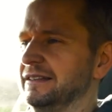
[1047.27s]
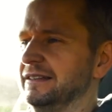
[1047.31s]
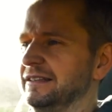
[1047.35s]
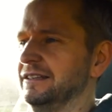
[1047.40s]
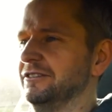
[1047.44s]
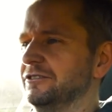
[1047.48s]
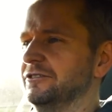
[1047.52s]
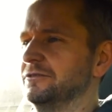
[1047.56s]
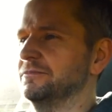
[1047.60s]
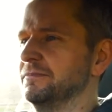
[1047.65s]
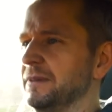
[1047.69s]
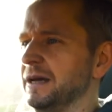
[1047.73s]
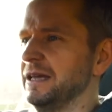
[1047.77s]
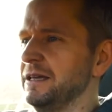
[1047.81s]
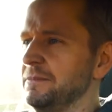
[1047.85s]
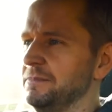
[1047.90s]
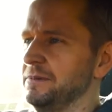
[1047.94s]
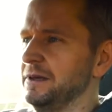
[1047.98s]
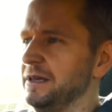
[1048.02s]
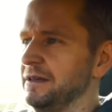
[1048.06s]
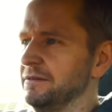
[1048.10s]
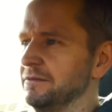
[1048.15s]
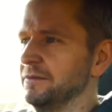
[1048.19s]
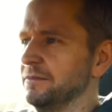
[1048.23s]
this may
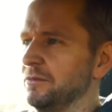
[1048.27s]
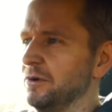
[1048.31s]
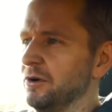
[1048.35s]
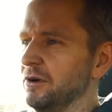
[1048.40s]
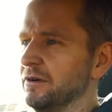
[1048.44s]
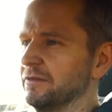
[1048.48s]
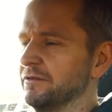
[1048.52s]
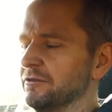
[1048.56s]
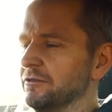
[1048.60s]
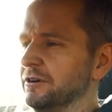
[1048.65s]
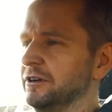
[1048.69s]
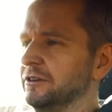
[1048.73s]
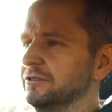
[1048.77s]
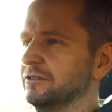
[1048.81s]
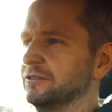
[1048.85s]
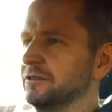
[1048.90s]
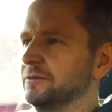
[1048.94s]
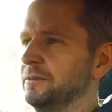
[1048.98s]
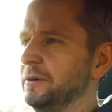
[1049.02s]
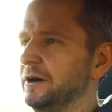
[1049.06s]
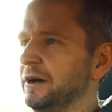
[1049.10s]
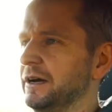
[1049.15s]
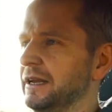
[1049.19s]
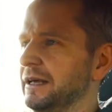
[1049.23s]
be even more of a reason to
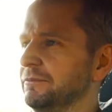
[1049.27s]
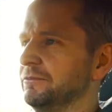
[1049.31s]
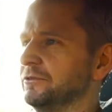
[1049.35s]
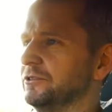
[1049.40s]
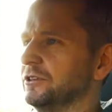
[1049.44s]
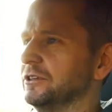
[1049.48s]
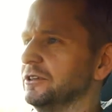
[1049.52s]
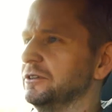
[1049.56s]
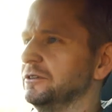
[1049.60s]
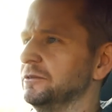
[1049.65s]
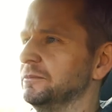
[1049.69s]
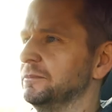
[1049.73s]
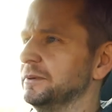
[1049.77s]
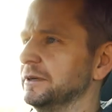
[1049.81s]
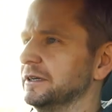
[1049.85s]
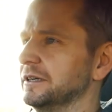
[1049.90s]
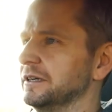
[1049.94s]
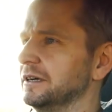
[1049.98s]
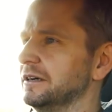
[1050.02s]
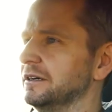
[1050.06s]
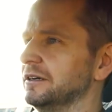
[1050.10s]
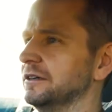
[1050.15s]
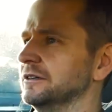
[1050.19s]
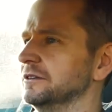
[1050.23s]
buy an M2,
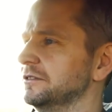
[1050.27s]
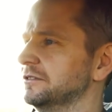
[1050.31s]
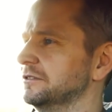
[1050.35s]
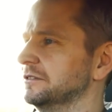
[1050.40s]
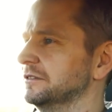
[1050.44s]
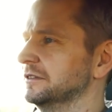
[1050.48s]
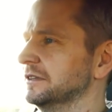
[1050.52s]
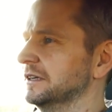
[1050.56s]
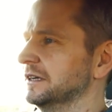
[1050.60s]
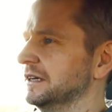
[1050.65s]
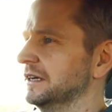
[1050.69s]
because